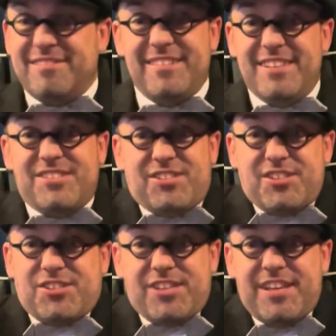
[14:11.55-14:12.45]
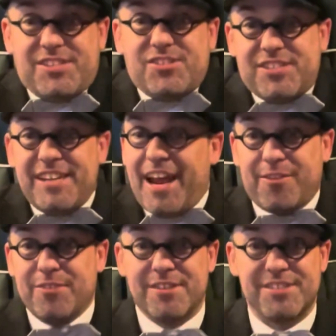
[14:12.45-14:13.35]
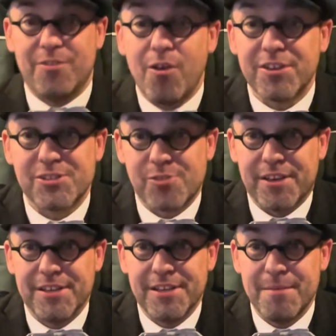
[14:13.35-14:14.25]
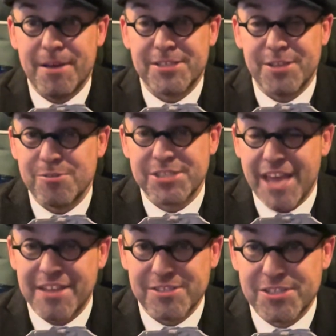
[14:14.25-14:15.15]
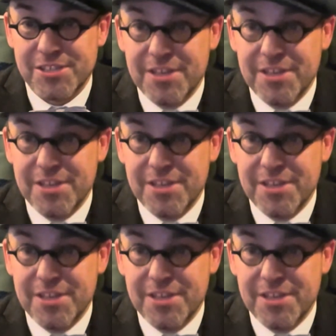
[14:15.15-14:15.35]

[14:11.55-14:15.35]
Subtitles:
it's just inaccurate and derogatory. It makes no sense.